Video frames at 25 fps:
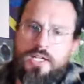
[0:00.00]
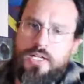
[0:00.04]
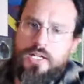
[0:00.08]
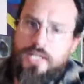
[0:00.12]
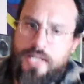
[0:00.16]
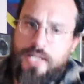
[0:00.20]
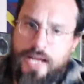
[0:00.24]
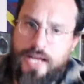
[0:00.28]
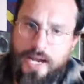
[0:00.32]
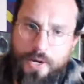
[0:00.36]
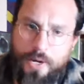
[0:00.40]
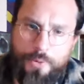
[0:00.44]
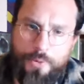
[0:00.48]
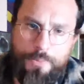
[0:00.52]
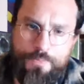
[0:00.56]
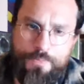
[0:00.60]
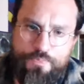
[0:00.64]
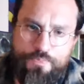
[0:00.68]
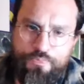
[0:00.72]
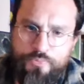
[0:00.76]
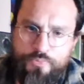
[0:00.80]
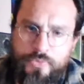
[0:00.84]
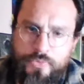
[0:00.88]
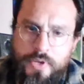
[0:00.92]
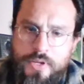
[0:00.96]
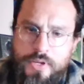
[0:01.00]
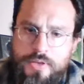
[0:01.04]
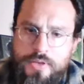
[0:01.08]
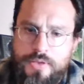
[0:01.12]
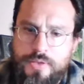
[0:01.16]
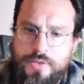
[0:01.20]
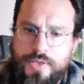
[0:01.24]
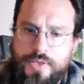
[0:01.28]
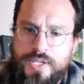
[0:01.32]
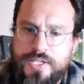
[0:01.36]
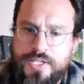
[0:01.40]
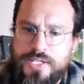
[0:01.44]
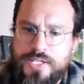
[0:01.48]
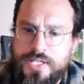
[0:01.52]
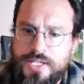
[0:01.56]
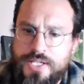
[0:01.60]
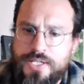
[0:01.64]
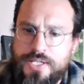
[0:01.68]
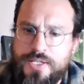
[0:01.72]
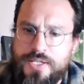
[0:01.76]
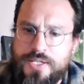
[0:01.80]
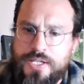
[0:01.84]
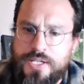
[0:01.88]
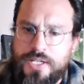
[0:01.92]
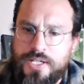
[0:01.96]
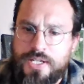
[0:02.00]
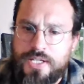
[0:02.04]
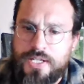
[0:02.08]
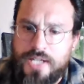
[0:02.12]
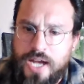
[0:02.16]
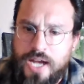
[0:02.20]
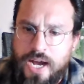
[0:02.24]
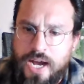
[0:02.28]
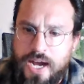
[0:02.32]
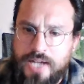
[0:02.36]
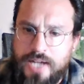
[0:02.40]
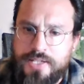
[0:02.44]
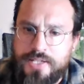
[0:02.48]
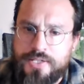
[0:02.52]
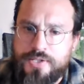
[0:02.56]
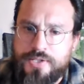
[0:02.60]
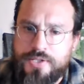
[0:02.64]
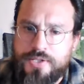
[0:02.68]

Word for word: Now, this is not